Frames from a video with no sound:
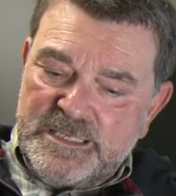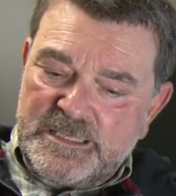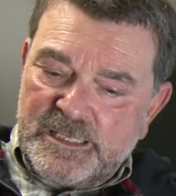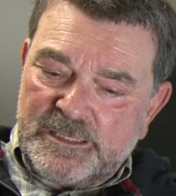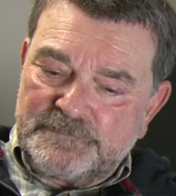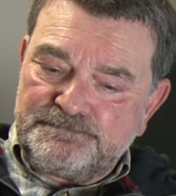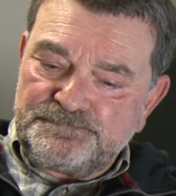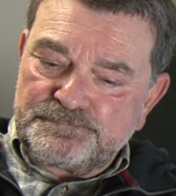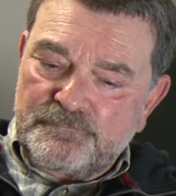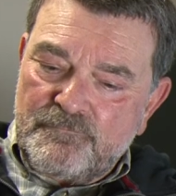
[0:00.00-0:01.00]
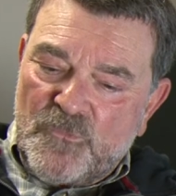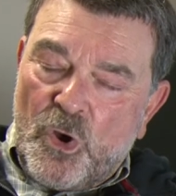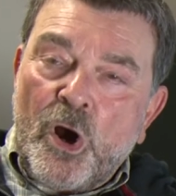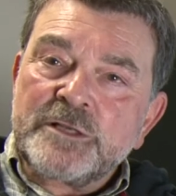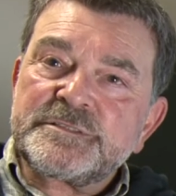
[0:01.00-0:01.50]
the
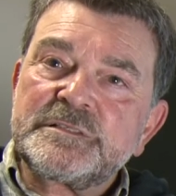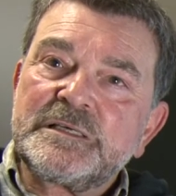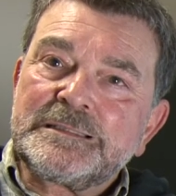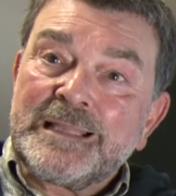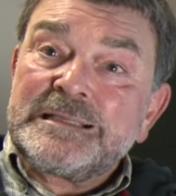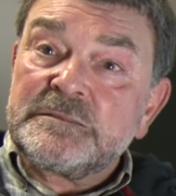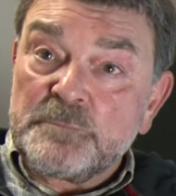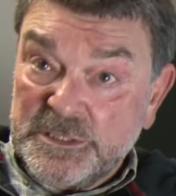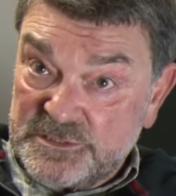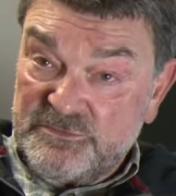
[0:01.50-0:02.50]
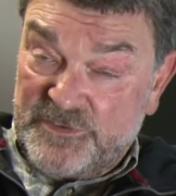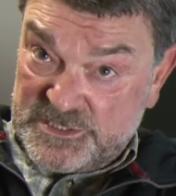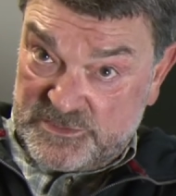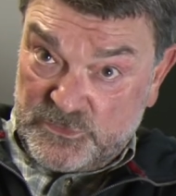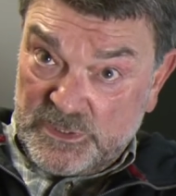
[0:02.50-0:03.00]
Artlightenment
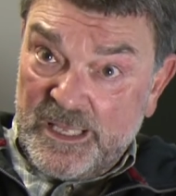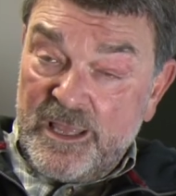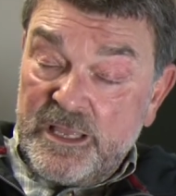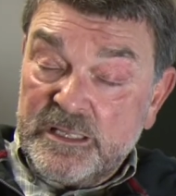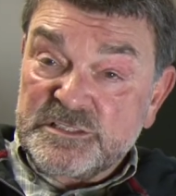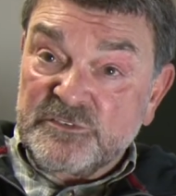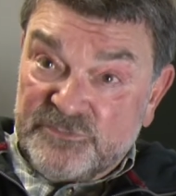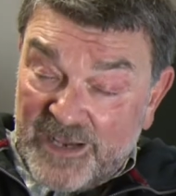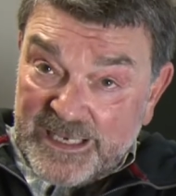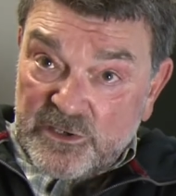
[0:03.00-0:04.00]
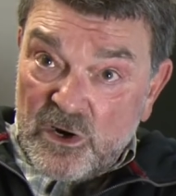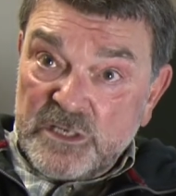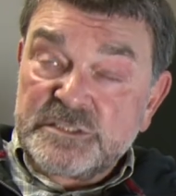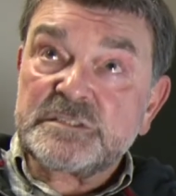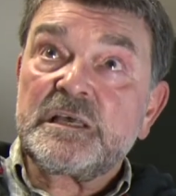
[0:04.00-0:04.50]
Festival. It's a fine
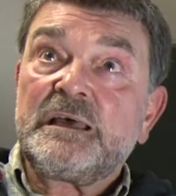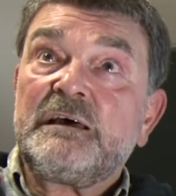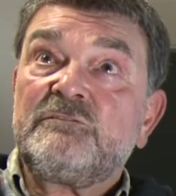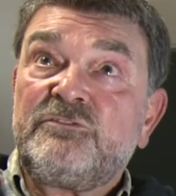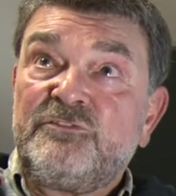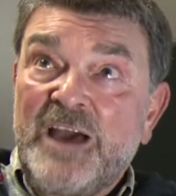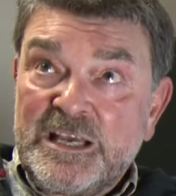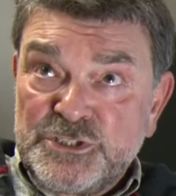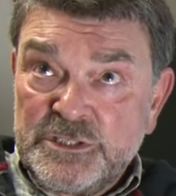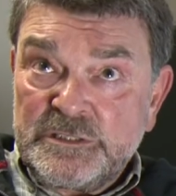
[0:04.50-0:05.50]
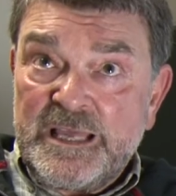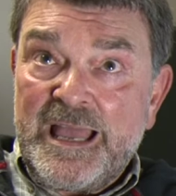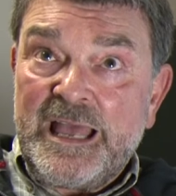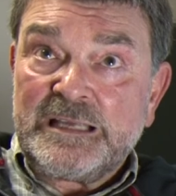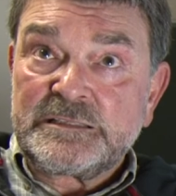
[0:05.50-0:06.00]
arts, fashion,
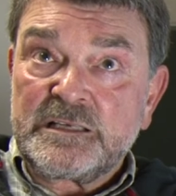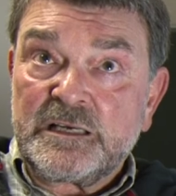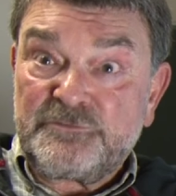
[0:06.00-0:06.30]
and